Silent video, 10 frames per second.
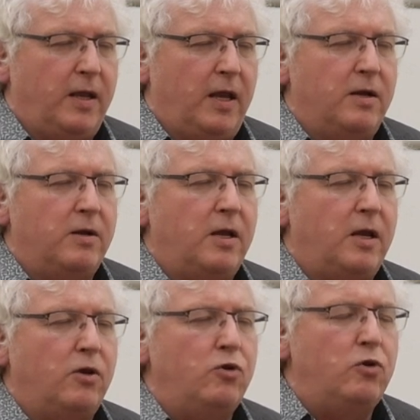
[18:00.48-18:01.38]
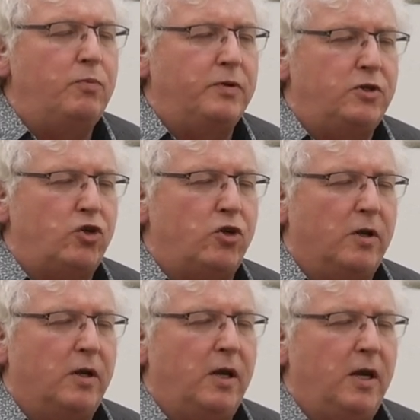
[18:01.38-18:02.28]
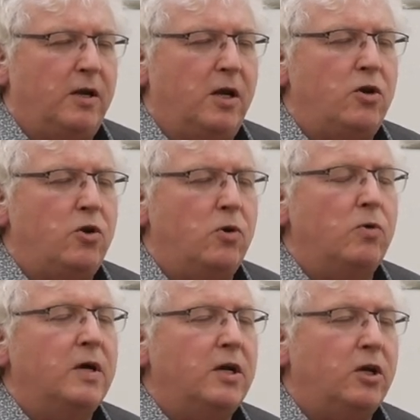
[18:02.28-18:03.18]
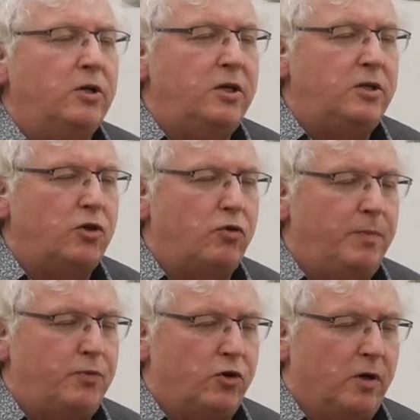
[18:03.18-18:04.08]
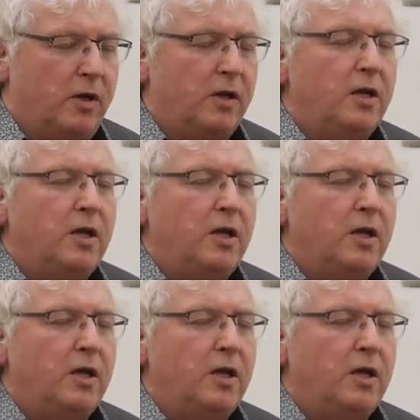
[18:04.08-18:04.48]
in, in a new position, in a new description.